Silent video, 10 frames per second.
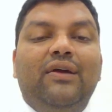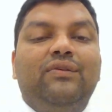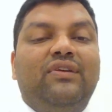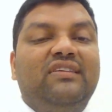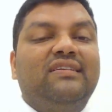
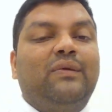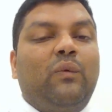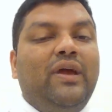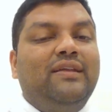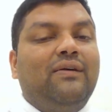to this
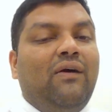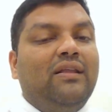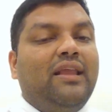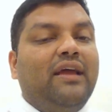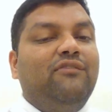great
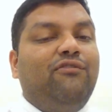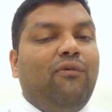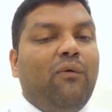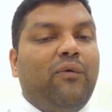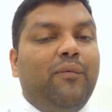online
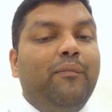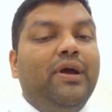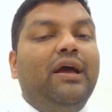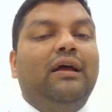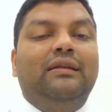forum,
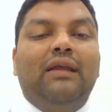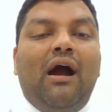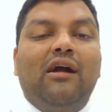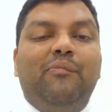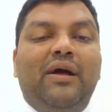
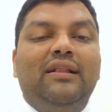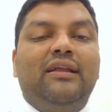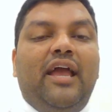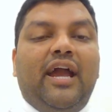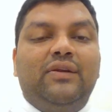
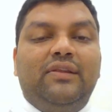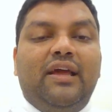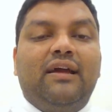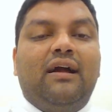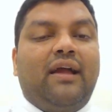Nagpal
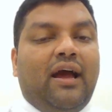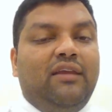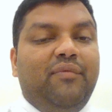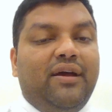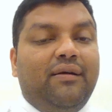Econotech
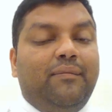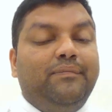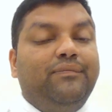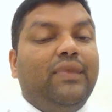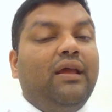Academy.
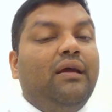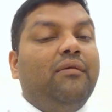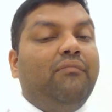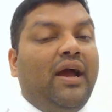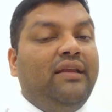
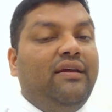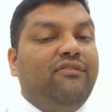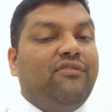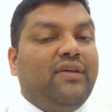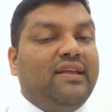My dear
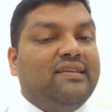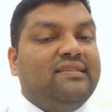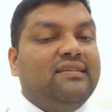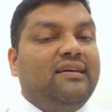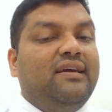
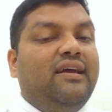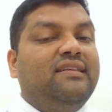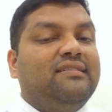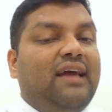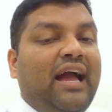friends,
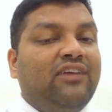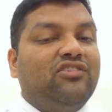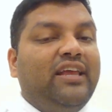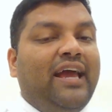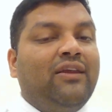it's
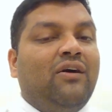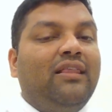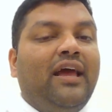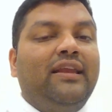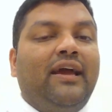actually an
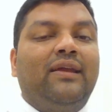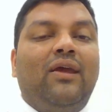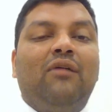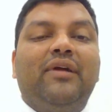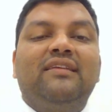online
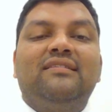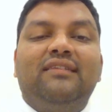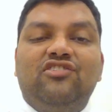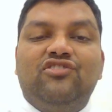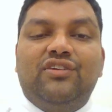economic
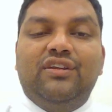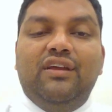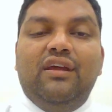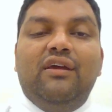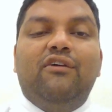session
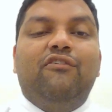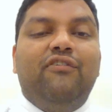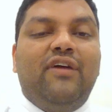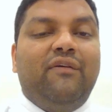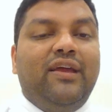
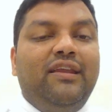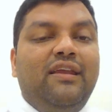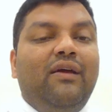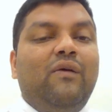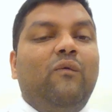
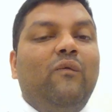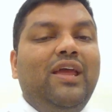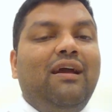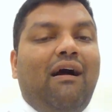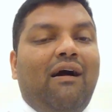wherein
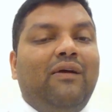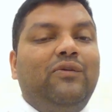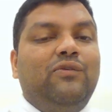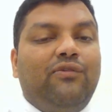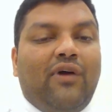we
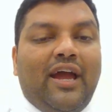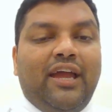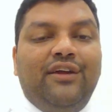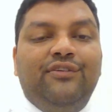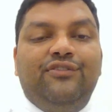are
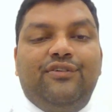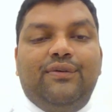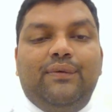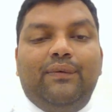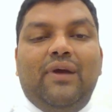trying
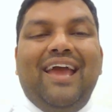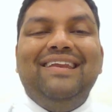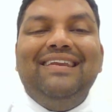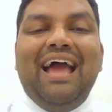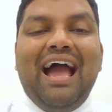to
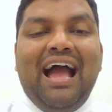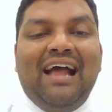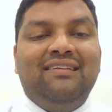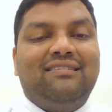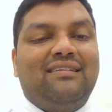
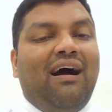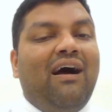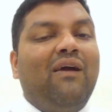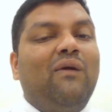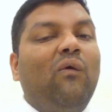enhance
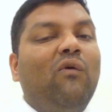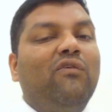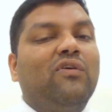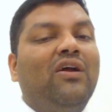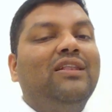our
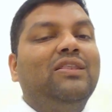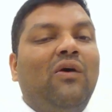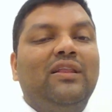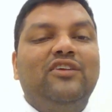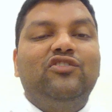overall
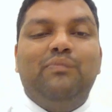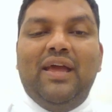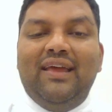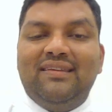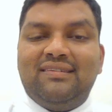knowledge
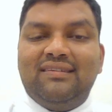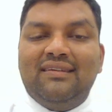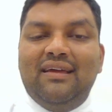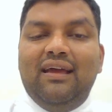base.